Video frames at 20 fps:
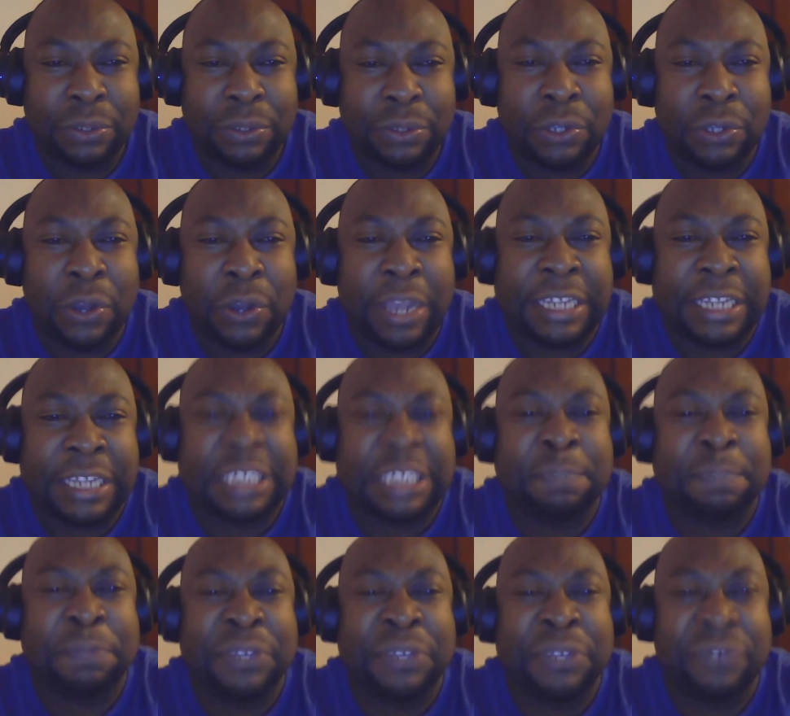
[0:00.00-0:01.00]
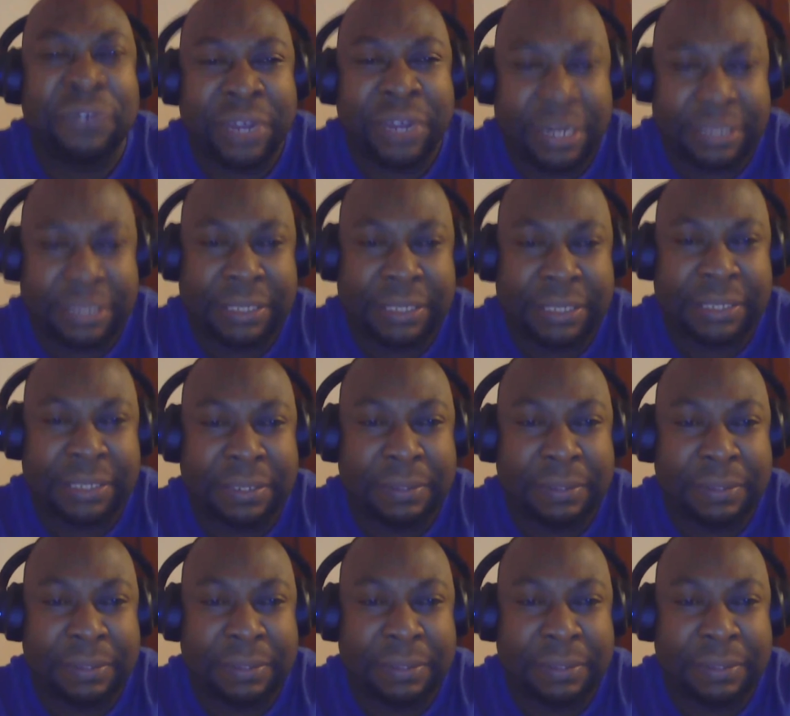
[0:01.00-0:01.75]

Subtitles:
your experience.